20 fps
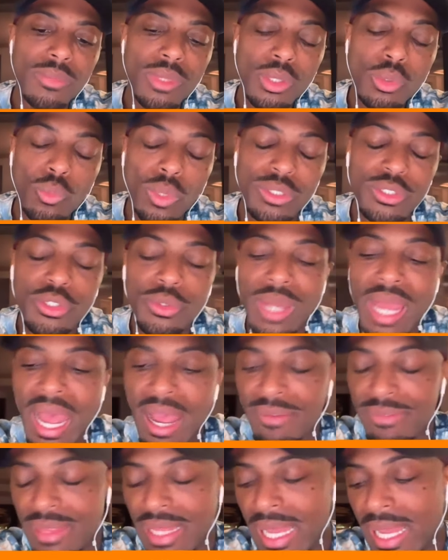Once you
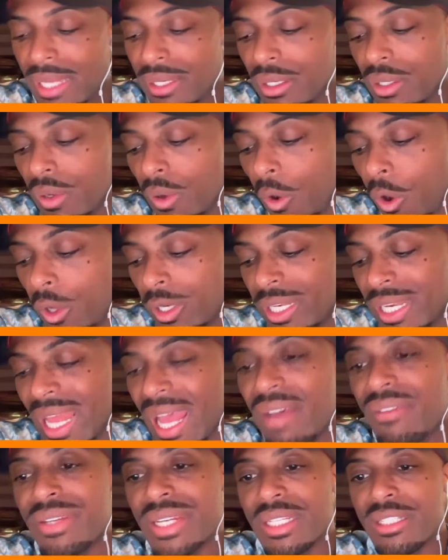have that on an
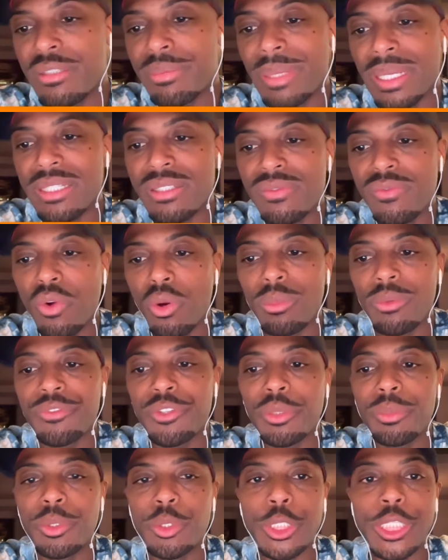evidence-based form of
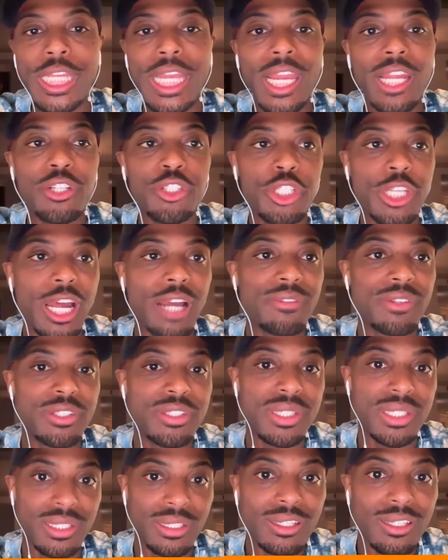communication,
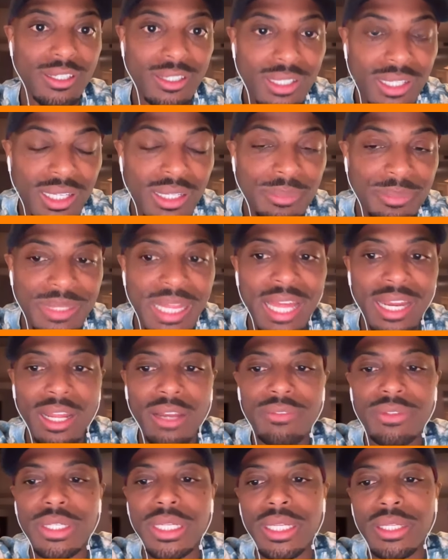obviously clip that
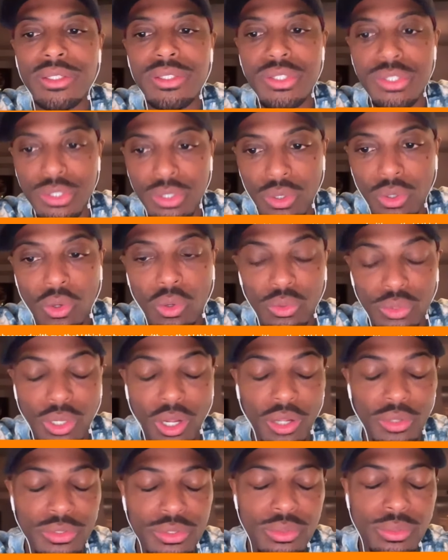evidence, hold
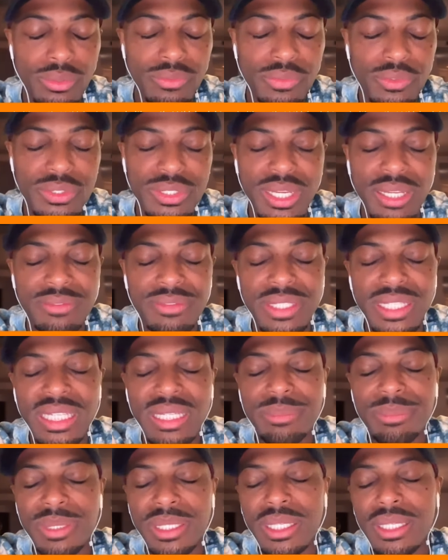on to it for
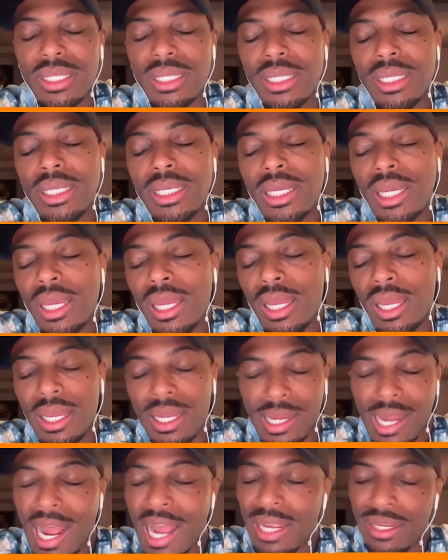safekeeping.
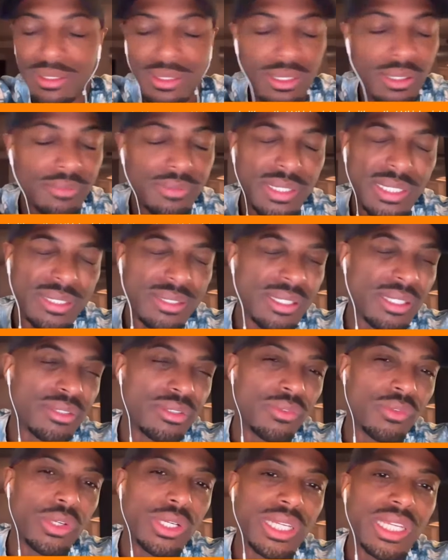I love these things
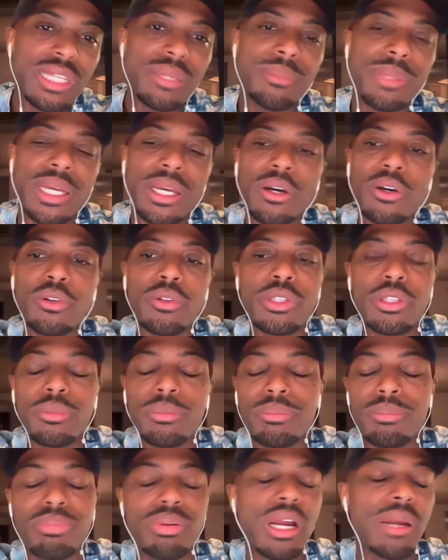over email. You
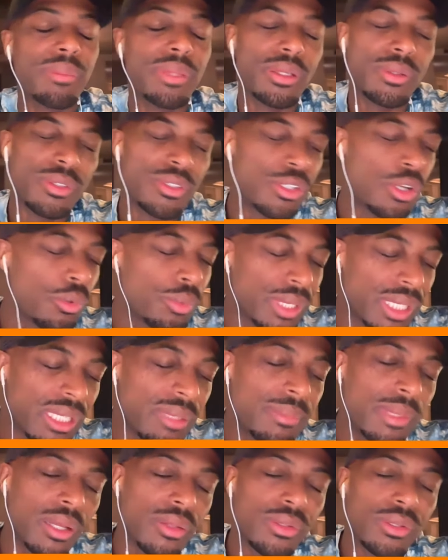probably don't
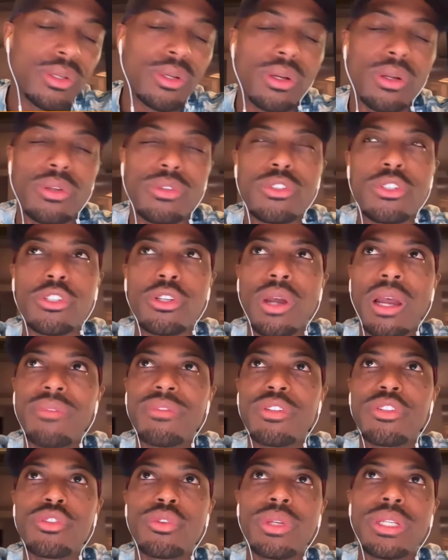email the girl, so you'll have to
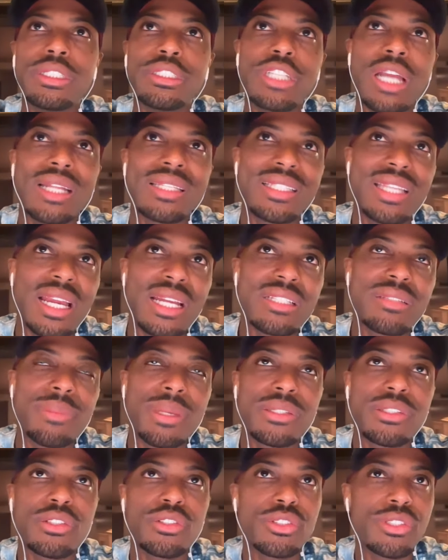screenshot text
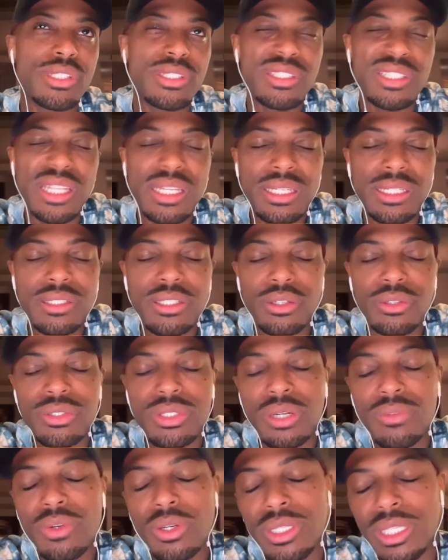messages and send it to
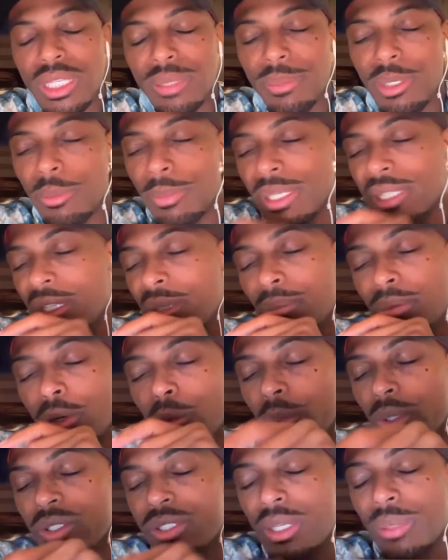yourself on email, make the
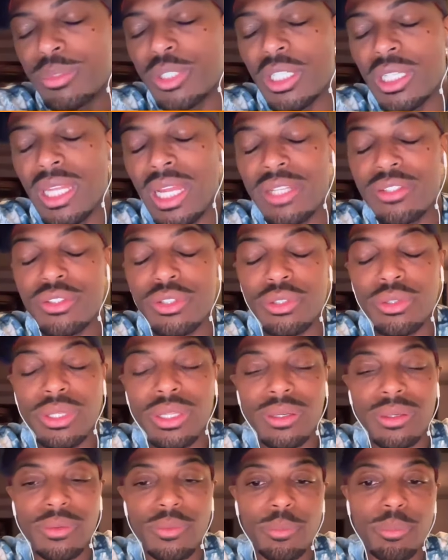appropriate subject line so you
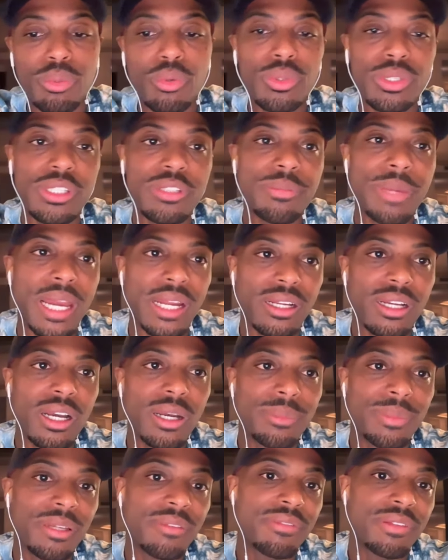can pull this back
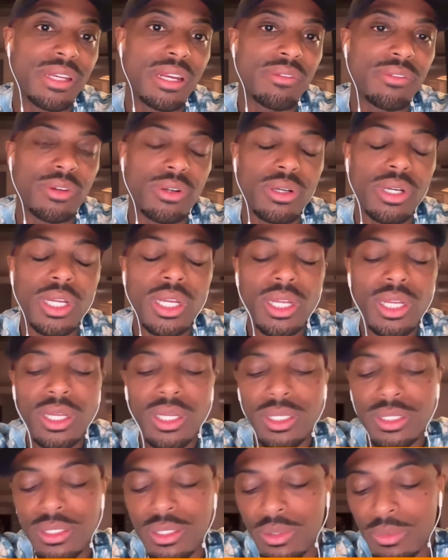up if it ever,
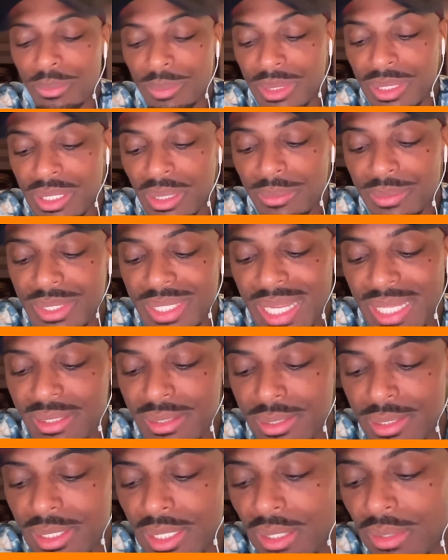you know, becomes
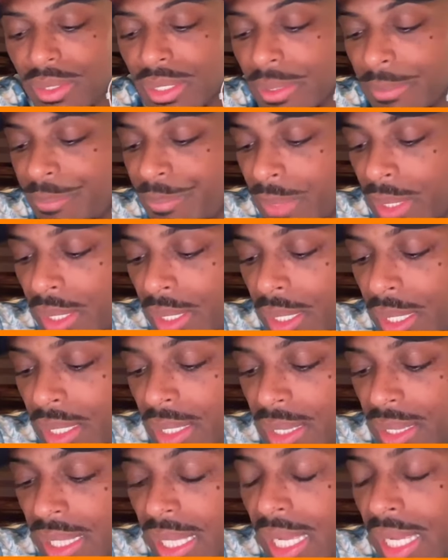necessary.
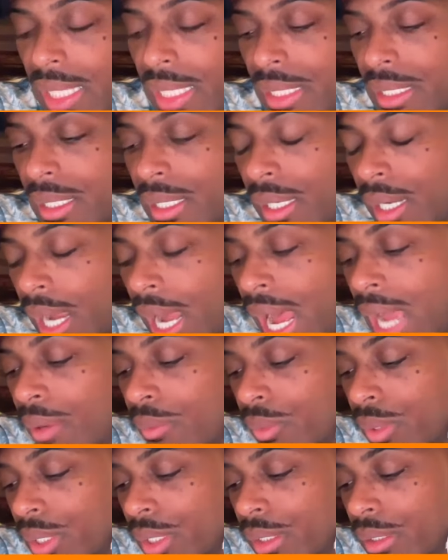Then I
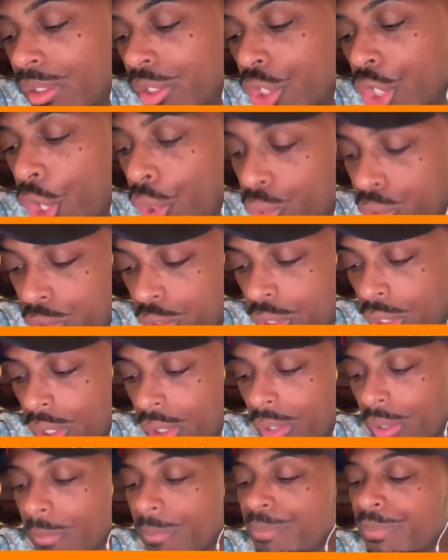would ghost
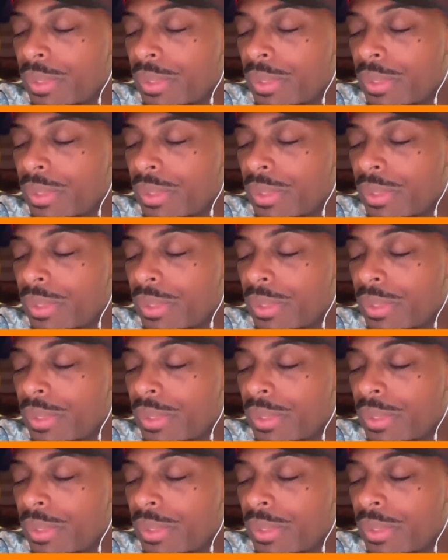her.